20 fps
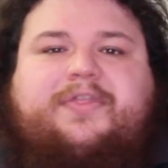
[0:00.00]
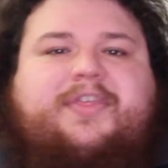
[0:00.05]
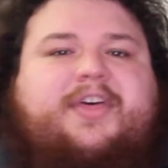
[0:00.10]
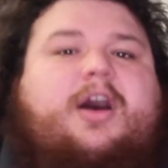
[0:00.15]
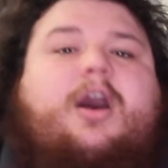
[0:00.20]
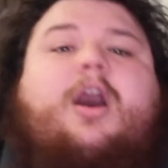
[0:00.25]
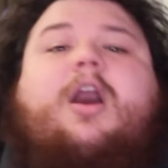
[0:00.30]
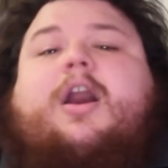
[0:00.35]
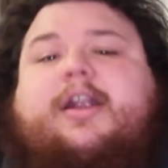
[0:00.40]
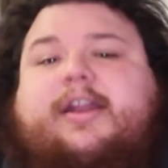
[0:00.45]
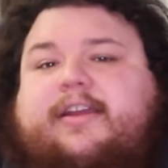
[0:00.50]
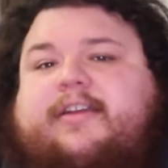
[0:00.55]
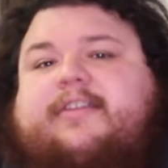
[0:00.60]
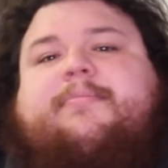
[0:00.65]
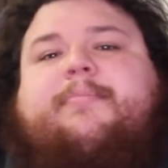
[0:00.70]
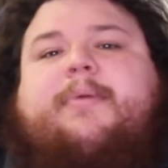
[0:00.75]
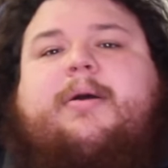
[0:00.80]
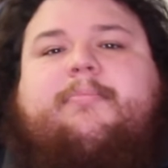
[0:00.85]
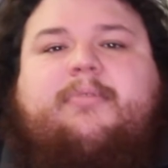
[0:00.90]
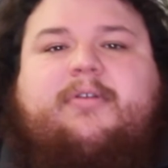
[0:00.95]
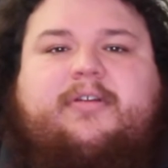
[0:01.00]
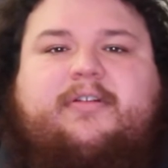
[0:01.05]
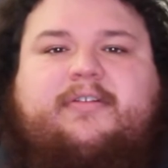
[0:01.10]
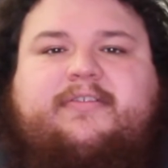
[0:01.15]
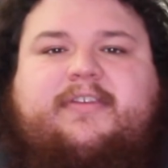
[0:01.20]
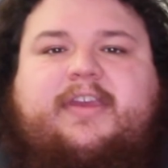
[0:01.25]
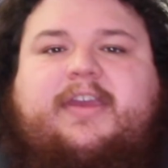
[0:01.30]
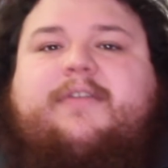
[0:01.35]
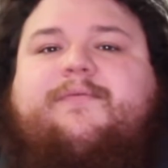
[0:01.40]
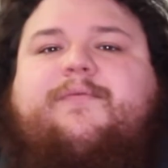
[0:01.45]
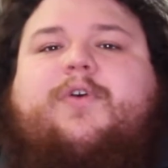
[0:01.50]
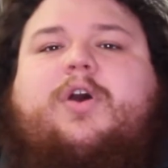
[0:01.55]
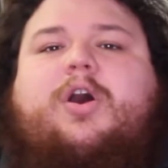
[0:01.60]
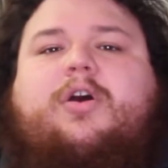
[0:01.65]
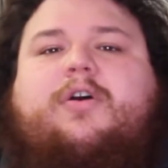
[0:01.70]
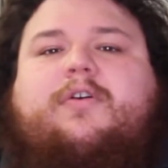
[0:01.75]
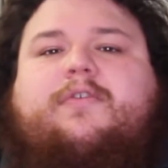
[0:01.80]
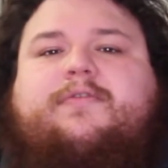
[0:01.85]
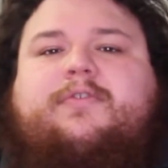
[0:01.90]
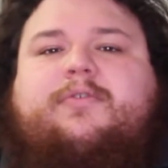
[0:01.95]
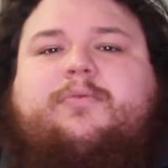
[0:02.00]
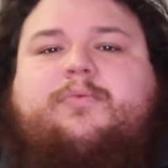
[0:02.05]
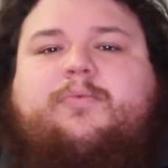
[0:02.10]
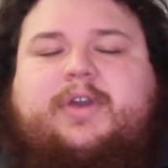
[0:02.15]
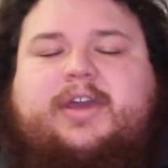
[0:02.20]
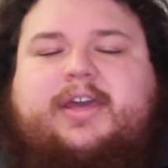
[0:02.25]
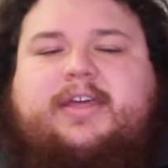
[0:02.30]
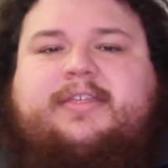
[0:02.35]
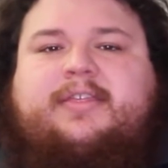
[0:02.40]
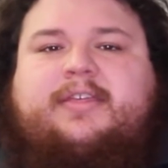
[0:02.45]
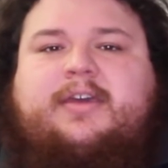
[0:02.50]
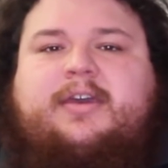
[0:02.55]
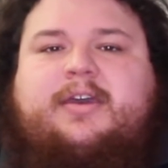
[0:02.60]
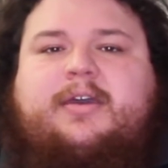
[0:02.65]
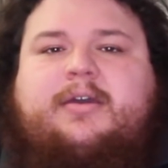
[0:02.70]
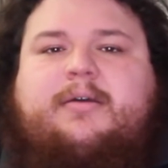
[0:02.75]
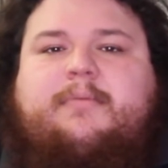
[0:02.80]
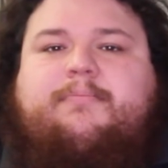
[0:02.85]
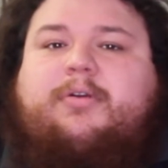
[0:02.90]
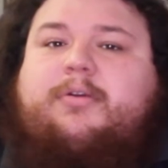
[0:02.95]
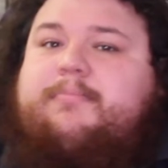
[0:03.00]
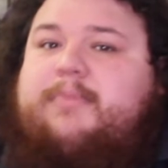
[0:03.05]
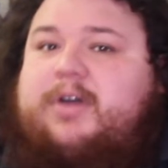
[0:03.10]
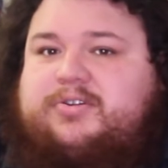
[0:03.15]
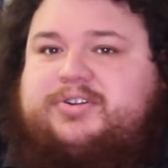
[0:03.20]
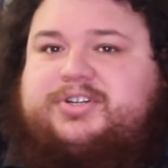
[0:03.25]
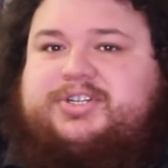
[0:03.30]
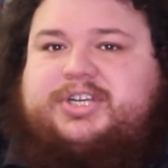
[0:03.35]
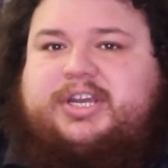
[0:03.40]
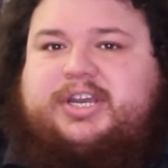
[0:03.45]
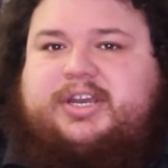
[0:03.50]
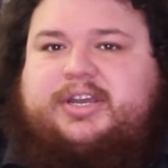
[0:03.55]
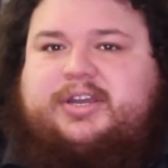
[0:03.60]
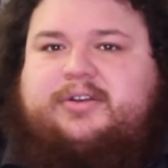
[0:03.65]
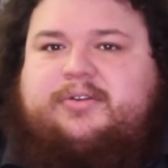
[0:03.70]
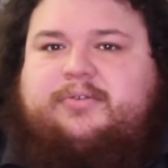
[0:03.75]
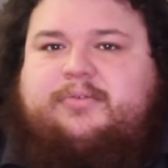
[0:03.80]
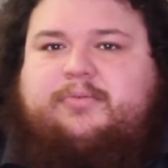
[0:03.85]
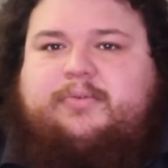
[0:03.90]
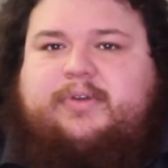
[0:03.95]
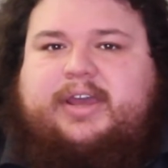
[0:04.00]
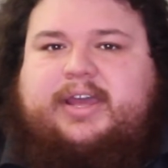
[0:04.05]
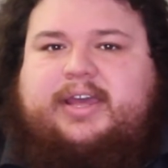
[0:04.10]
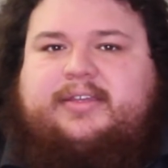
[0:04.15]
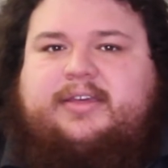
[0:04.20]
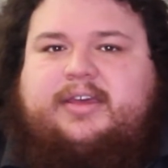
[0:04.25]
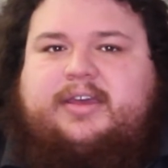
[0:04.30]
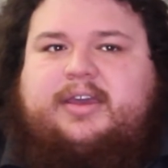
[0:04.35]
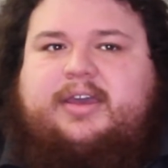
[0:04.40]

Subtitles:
the audience members involved with promotion, with